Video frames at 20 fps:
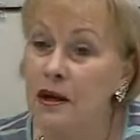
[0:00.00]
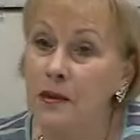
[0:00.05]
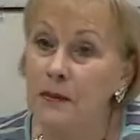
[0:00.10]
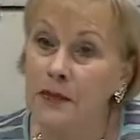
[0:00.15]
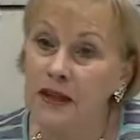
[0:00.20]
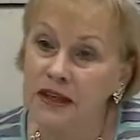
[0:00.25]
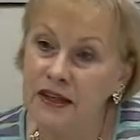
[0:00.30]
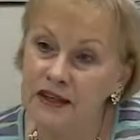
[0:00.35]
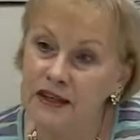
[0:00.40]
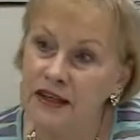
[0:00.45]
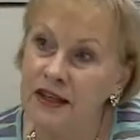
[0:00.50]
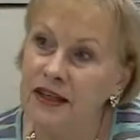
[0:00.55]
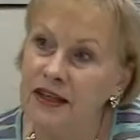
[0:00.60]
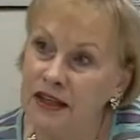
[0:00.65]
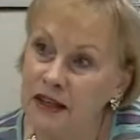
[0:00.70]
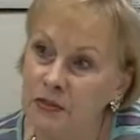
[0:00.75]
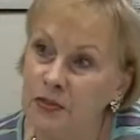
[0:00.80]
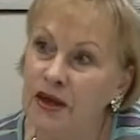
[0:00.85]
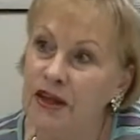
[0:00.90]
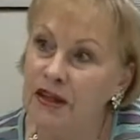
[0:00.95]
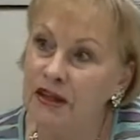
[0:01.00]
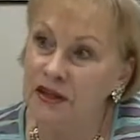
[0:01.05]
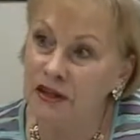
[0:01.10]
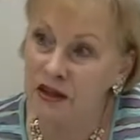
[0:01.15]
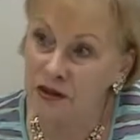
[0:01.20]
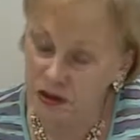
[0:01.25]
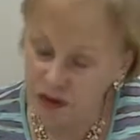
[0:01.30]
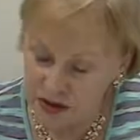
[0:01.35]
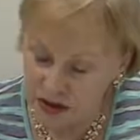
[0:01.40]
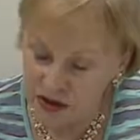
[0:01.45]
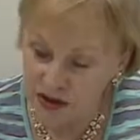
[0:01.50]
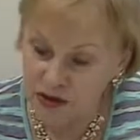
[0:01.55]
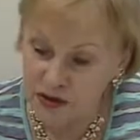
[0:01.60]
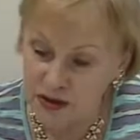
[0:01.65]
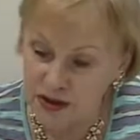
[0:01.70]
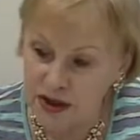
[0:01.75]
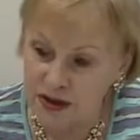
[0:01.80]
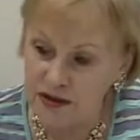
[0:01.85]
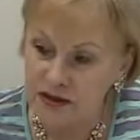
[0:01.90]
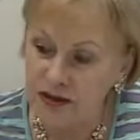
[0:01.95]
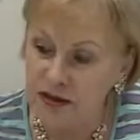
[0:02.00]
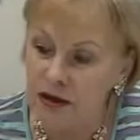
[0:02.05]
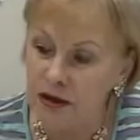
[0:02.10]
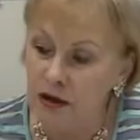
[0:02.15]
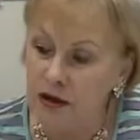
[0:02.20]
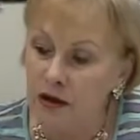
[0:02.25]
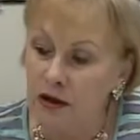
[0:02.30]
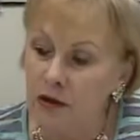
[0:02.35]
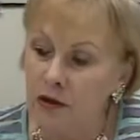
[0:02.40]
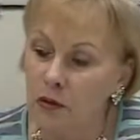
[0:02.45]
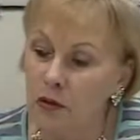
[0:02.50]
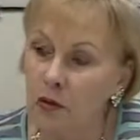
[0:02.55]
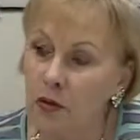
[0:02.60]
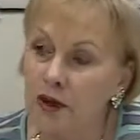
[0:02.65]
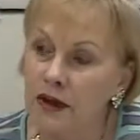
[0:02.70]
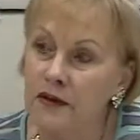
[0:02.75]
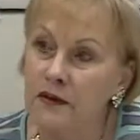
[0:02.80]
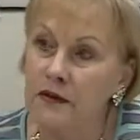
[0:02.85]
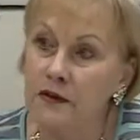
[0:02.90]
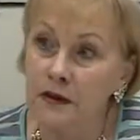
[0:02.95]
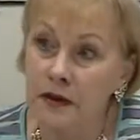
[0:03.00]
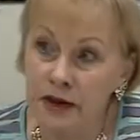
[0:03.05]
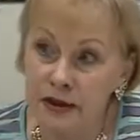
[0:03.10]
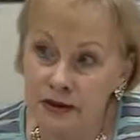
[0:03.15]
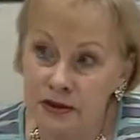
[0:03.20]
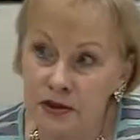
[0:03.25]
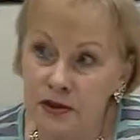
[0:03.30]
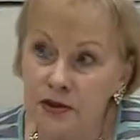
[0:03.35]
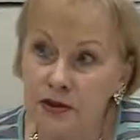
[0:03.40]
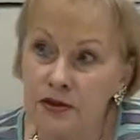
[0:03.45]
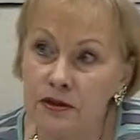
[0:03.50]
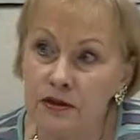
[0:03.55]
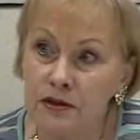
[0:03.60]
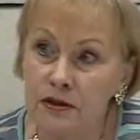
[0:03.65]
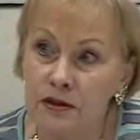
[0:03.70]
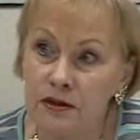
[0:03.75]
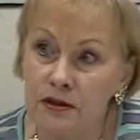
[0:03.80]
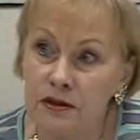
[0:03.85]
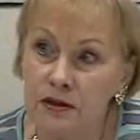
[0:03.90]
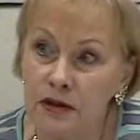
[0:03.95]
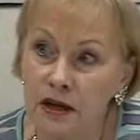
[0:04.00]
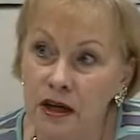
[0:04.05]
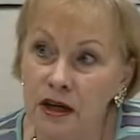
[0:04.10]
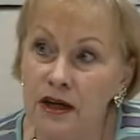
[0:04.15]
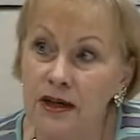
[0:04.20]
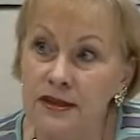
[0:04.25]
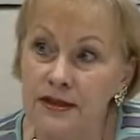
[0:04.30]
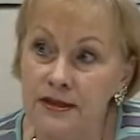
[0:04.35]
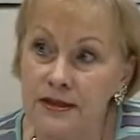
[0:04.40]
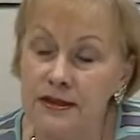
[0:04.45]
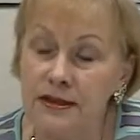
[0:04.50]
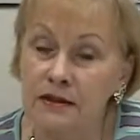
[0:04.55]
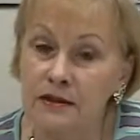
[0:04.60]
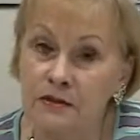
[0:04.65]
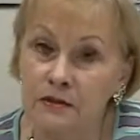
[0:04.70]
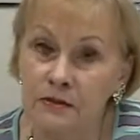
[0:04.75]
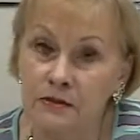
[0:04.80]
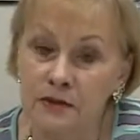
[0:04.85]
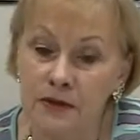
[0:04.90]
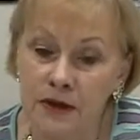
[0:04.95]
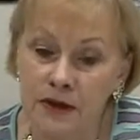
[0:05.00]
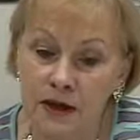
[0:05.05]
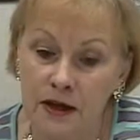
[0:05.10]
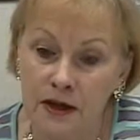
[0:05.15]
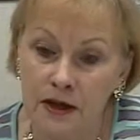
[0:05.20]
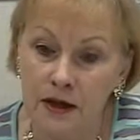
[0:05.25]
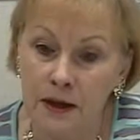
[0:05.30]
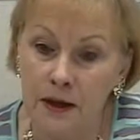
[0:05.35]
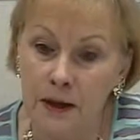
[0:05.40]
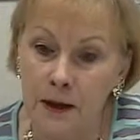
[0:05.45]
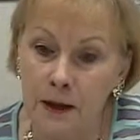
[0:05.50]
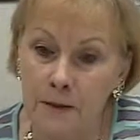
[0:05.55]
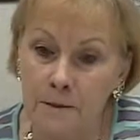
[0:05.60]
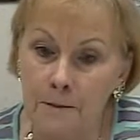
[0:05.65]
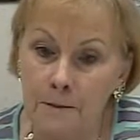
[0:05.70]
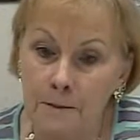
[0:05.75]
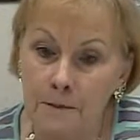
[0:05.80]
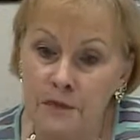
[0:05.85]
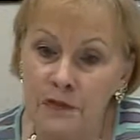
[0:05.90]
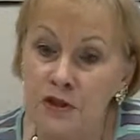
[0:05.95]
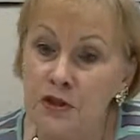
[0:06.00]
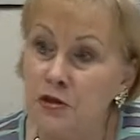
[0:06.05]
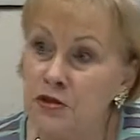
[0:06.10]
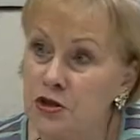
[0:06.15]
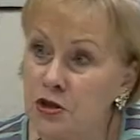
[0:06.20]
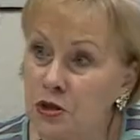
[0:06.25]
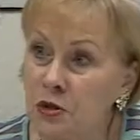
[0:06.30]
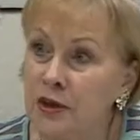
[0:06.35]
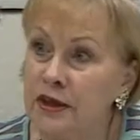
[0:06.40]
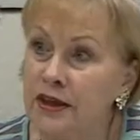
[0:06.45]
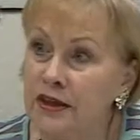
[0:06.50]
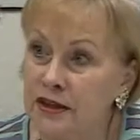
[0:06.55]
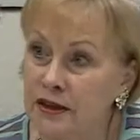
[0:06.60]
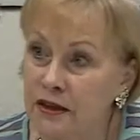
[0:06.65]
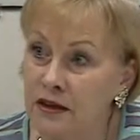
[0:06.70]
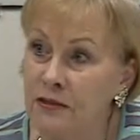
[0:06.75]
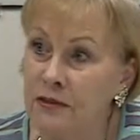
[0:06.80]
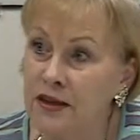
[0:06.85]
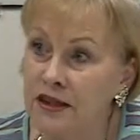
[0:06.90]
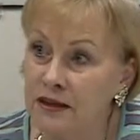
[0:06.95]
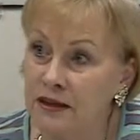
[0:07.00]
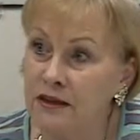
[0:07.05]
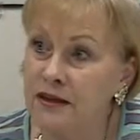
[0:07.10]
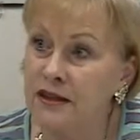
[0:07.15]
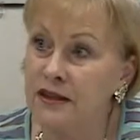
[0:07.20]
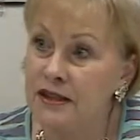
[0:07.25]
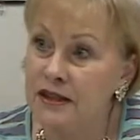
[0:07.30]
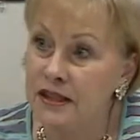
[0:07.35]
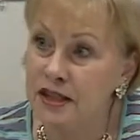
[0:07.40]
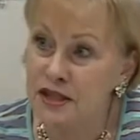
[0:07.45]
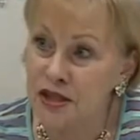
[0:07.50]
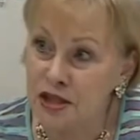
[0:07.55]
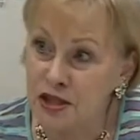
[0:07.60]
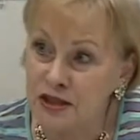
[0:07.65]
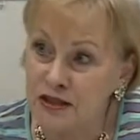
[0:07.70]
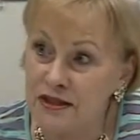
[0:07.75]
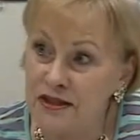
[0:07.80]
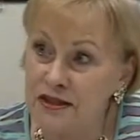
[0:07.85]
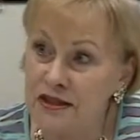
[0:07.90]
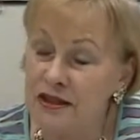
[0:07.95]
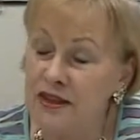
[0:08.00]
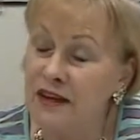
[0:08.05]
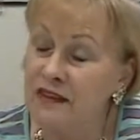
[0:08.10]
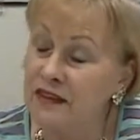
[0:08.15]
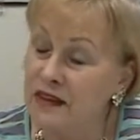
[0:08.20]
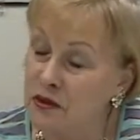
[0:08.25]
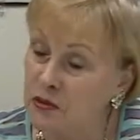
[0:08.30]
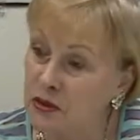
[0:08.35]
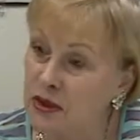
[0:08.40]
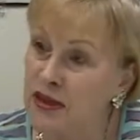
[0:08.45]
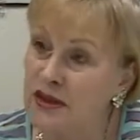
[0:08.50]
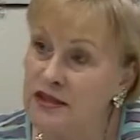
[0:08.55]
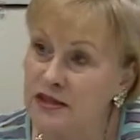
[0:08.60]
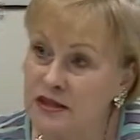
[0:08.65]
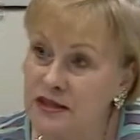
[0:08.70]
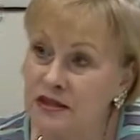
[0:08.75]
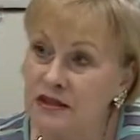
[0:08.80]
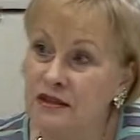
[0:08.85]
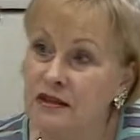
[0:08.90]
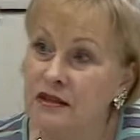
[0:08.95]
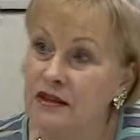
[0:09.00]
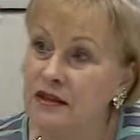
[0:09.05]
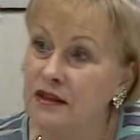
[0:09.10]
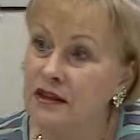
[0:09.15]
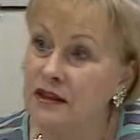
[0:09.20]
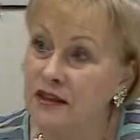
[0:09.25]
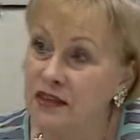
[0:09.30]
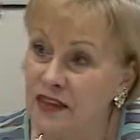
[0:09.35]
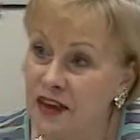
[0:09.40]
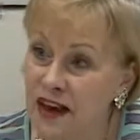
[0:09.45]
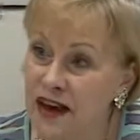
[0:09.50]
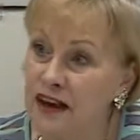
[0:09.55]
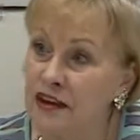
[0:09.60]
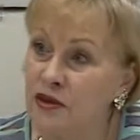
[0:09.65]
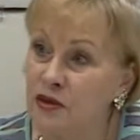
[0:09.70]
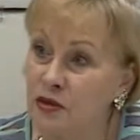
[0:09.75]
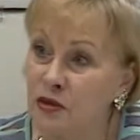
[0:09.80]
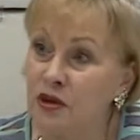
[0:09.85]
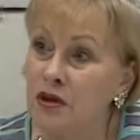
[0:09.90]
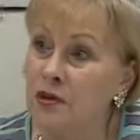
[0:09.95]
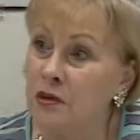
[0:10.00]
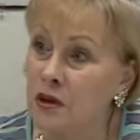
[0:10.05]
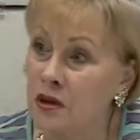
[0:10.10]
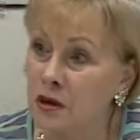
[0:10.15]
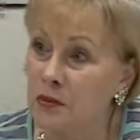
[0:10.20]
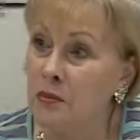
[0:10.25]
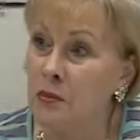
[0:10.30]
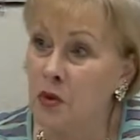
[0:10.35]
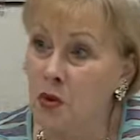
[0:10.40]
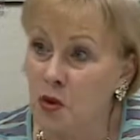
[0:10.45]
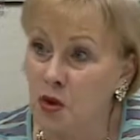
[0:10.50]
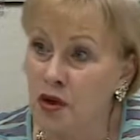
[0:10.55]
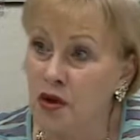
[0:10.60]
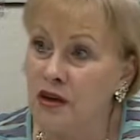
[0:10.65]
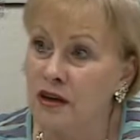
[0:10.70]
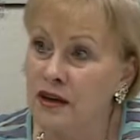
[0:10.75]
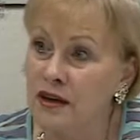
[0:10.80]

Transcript: because I had been in other districts with lesser kinds of socioeconomic conditions, and they raised that or more.